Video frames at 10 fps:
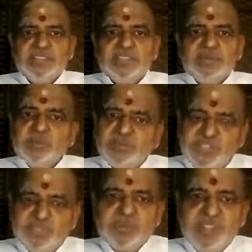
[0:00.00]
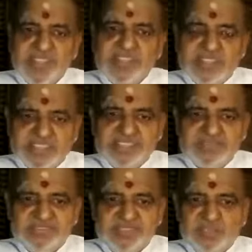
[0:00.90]
And buddhi should guide it,
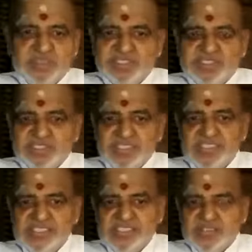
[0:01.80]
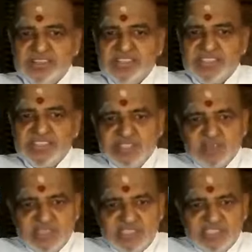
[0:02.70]
not chitta. And sense
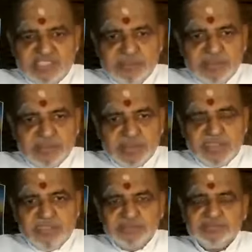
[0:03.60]
organ disturb the mind